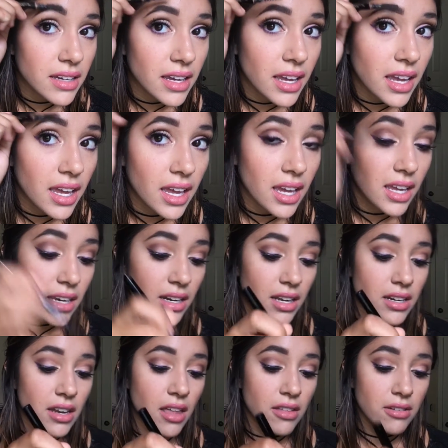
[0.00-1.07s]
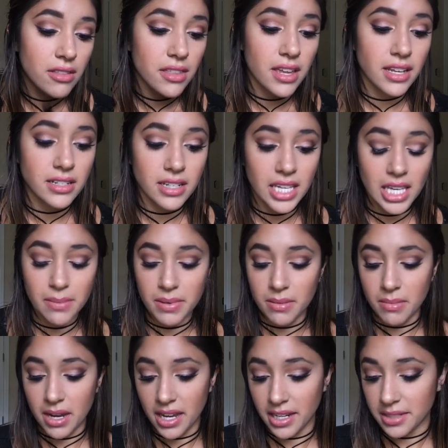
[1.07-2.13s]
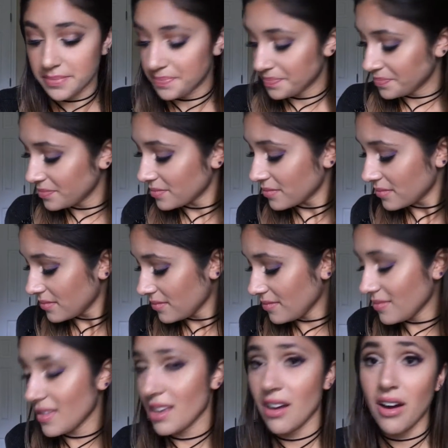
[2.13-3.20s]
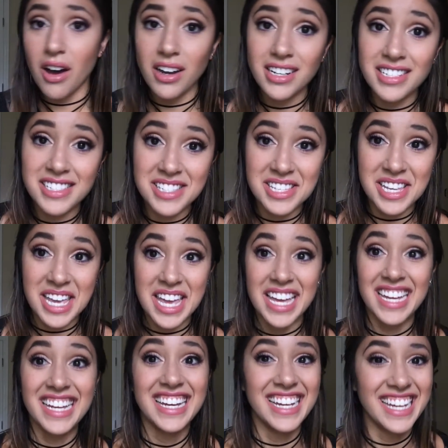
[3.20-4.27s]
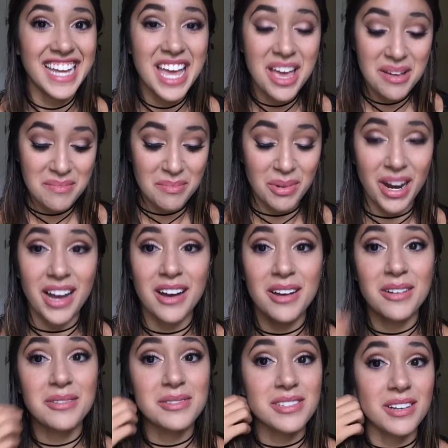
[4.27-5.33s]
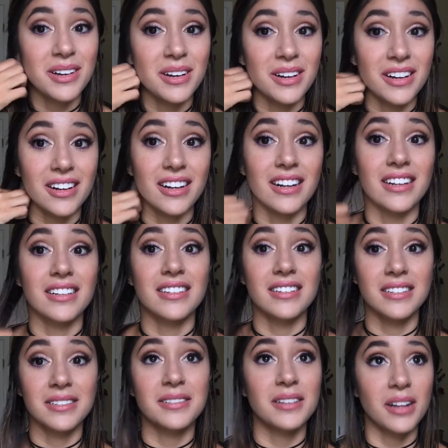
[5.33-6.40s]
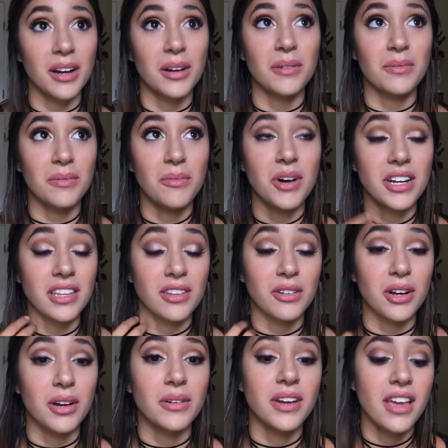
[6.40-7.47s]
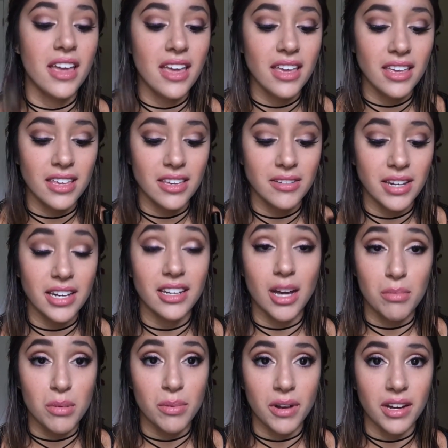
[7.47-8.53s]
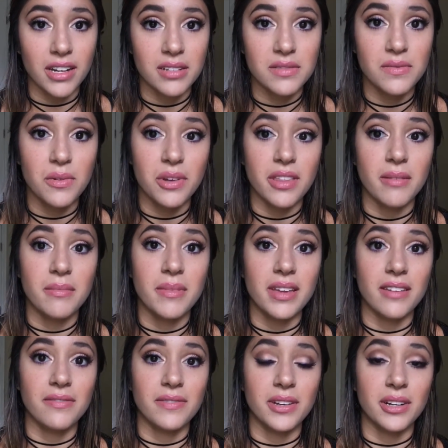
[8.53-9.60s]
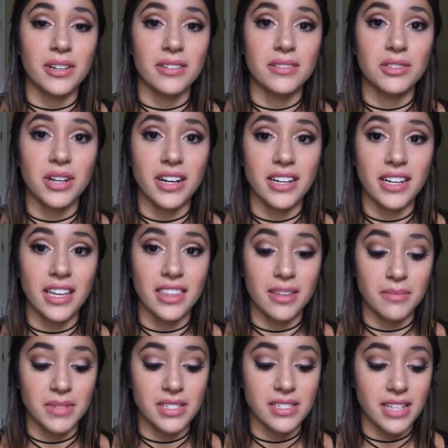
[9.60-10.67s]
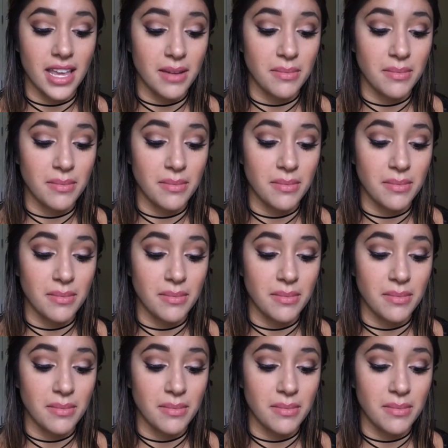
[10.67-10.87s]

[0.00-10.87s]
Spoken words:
And another thing to keep in mind, honestly, brows are one in their own. You need a couple products for them if you're trying to get them to stay